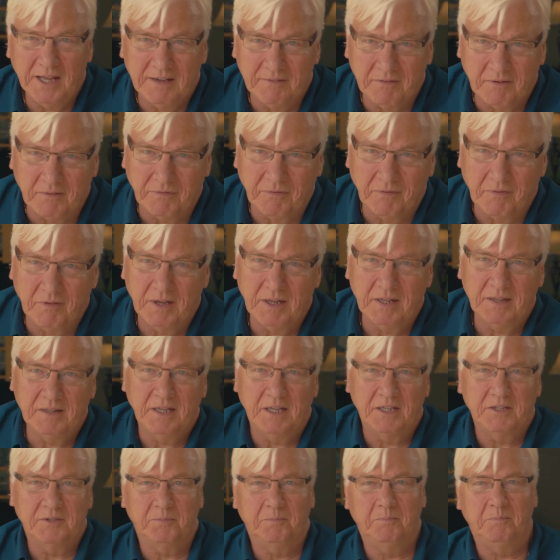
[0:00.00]
have a friend
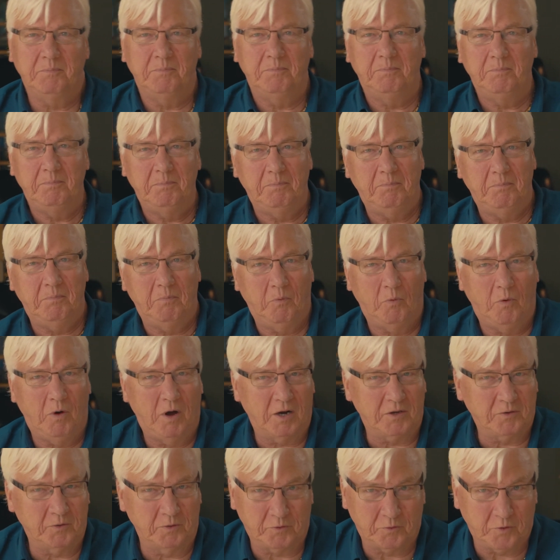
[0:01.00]
that's
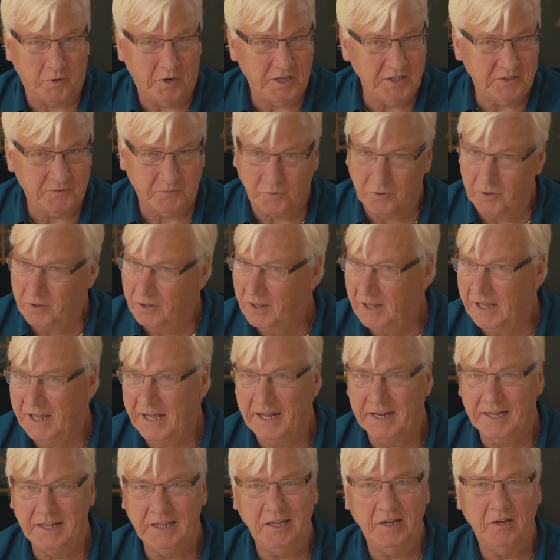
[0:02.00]
walked with Christ for a
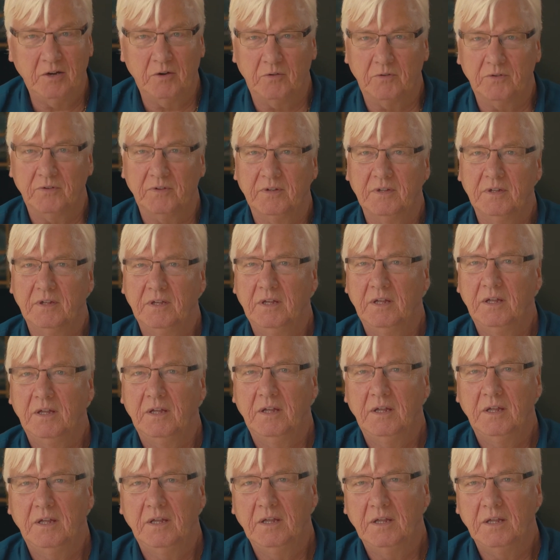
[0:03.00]
lot of years.
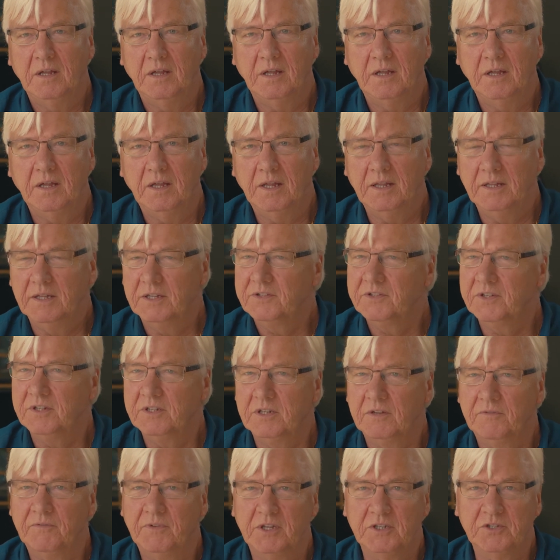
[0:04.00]
And this
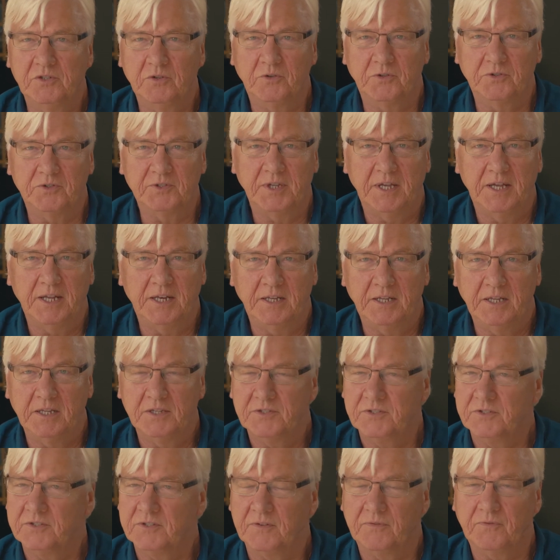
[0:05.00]
individual said,
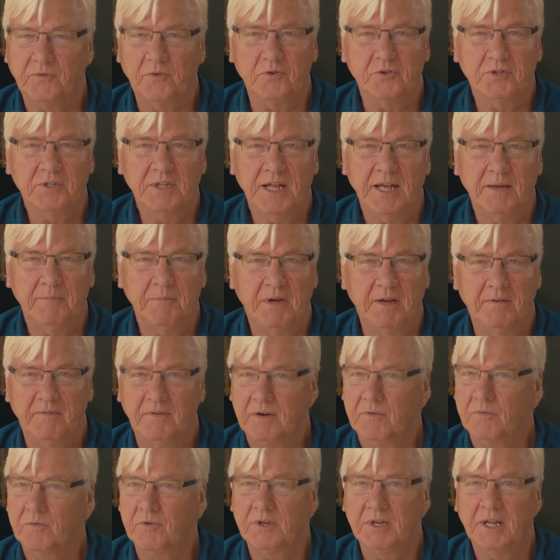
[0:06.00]
This is the first time I've
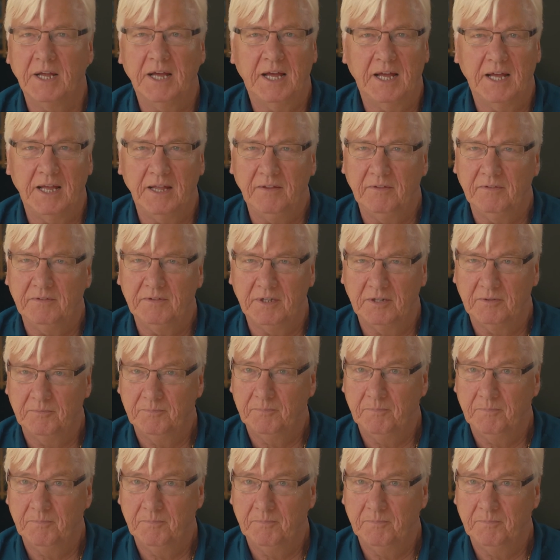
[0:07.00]
ever tithed